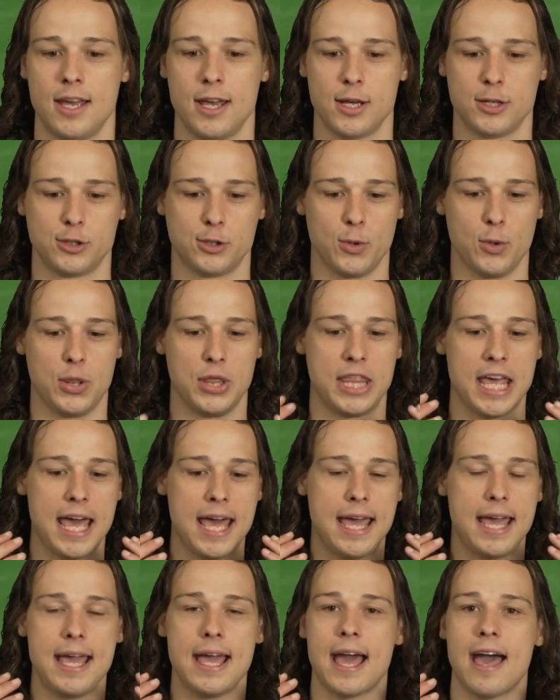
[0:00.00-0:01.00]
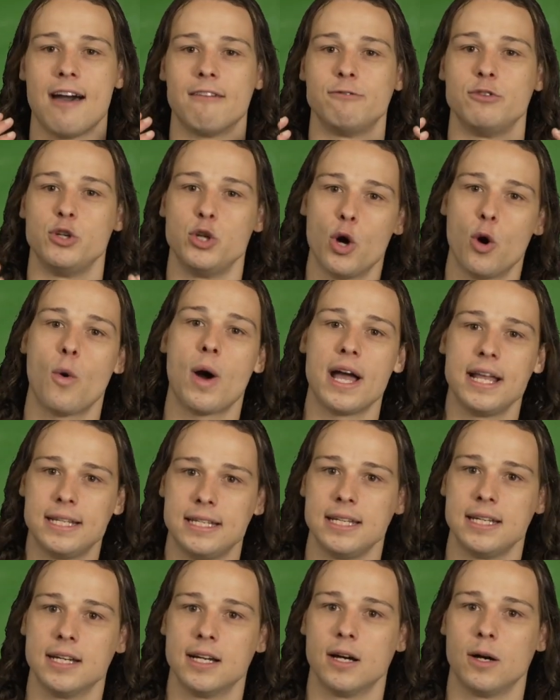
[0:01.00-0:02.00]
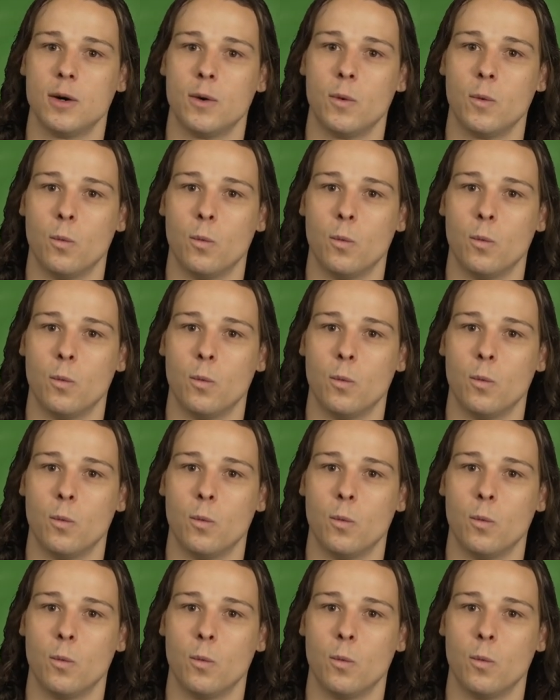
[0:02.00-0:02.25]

So they have no idea